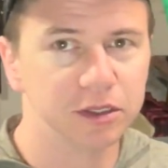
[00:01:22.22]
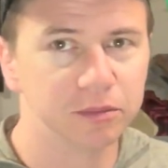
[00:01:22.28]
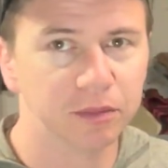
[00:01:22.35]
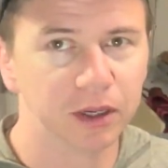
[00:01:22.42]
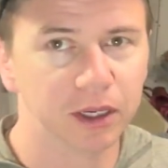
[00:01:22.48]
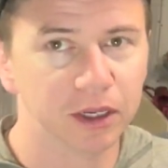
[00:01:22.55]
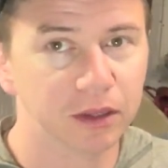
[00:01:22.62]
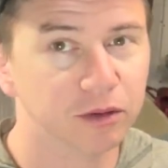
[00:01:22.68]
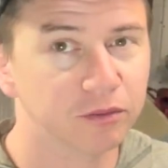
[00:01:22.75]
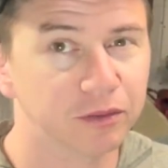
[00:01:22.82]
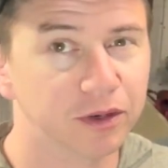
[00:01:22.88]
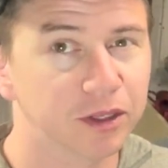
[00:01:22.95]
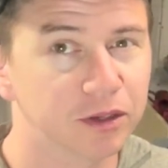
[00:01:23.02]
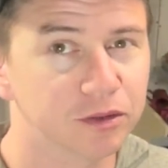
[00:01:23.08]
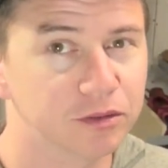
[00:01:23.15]
my other
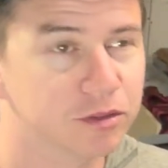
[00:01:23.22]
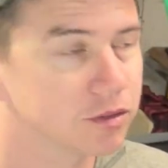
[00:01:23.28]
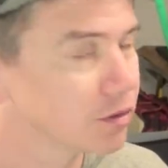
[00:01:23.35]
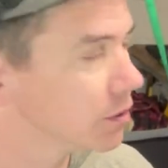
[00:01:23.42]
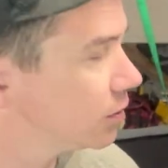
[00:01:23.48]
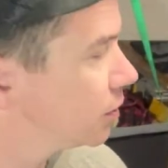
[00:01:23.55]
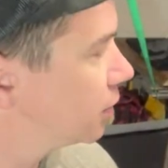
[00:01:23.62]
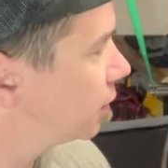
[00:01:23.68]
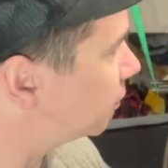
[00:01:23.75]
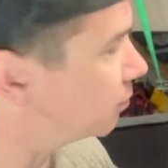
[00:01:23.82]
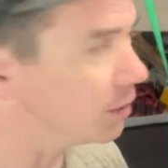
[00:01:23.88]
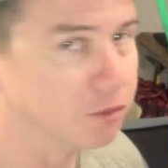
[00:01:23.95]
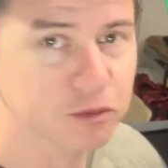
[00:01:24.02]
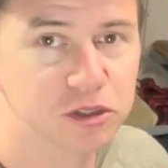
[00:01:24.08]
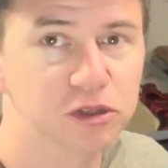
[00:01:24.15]
videos,
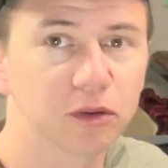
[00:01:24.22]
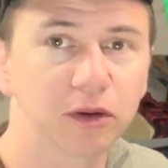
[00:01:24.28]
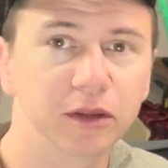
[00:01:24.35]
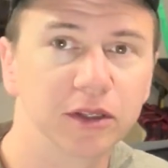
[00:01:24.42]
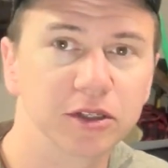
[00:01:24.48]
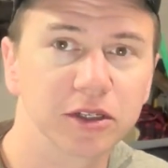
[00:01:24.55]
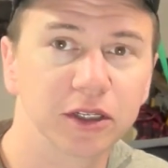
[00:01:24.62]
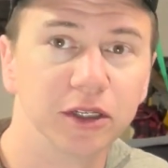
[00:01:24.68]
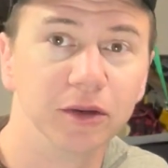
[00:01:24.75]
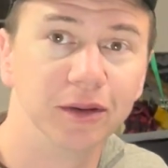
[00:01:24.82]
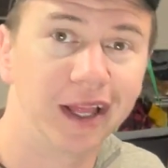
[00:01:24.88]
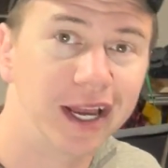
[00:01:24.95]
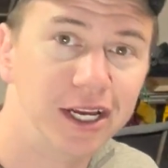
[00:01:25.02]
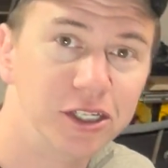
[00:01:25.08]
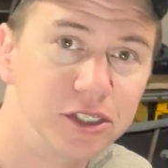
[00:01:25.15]
me restoring this canoe
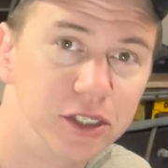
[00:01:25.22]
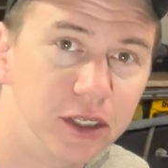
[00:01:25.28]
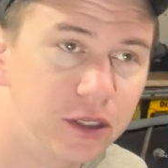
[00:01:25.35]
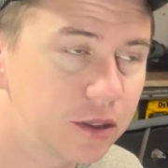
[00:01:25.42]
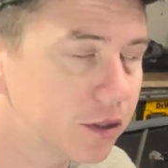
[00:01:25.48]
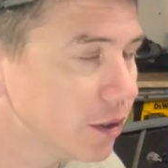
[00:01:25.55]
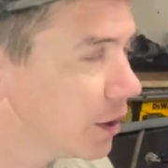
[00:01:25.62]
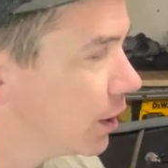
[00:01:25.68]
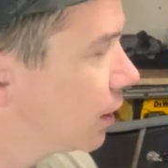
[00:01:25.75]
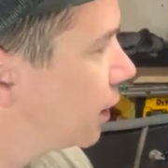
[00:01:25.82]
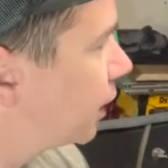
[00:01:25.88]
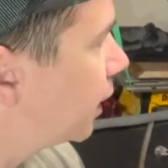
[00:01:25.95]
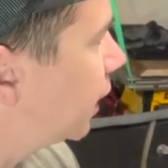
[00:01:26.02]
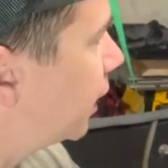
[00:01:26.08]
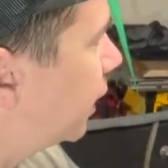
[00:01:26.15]
last year,
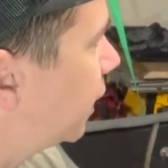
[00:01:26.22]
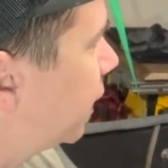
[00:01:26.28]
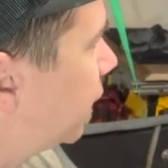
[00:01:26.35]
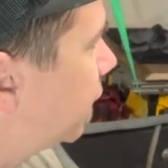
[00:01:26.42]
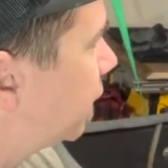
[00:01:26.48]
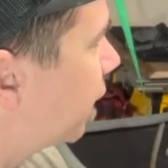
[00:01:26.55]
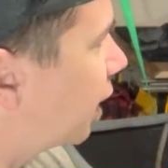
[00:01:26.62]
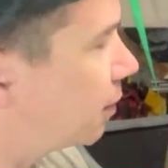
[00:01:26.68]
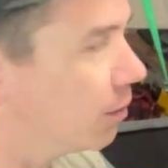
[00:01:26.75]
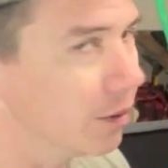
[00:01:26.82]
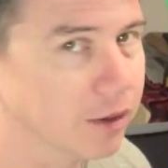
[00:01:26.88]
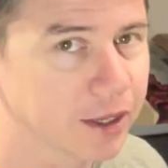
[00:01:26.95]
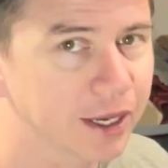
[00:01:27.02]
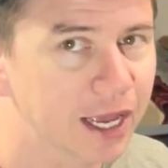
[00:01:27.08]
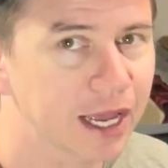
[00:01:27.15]
and I had about
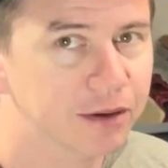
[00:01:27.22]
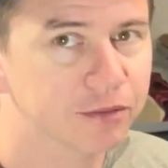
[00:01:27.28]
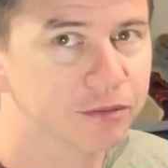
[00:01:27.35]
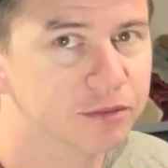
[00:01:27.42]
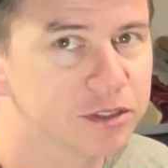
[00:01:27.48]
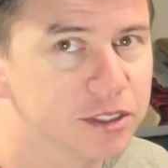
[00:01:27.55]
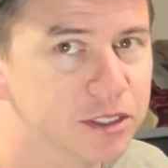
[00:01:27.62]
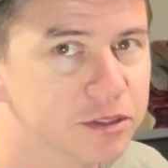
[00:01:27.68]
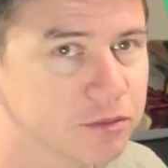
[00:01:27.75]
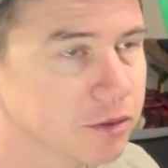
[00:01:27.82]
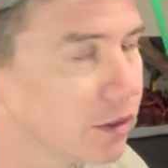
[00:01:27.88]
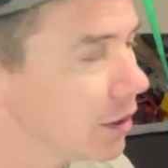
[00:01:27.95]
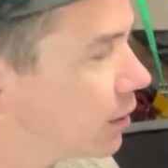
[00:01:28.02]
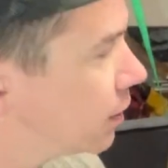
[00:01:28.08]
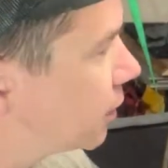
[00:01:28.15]
like half of a season with
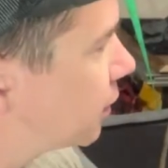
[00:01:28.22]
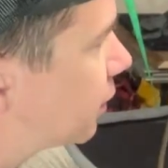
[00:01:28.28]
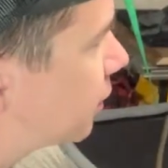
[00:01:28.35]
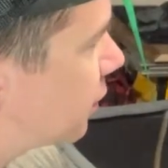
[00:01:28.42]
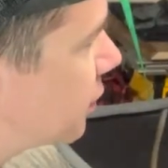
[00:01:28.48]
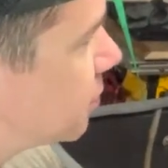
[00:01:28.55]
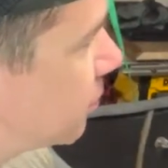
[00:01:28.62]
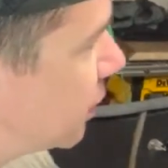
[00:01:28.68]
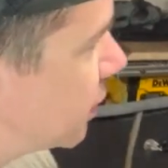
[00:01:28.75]
it. This is my